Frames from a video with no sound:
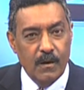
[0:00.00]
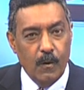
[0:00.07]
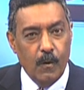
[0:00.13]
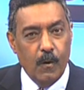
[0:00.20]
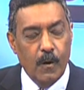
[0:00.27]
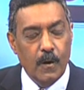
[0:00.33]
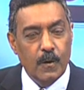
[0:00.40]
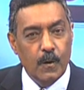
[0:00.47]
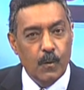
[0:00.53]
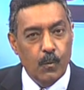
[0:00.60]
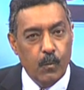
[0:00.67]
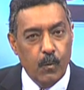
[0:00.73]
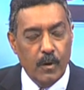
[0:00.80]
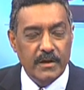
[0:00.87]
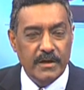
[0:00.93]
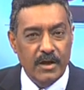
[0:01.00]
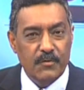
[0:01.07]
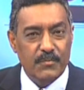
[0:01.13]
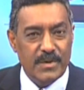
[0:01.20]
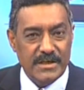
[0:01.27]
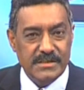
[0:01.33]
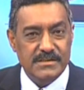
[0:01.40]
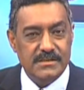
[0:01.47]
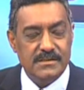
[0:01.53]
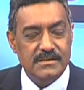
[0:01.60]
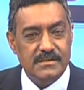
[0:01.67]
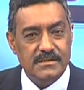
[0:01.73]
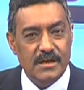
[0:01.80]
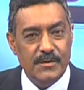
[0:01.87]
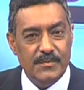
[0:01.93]
on what kind of
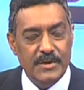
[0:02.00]
prices are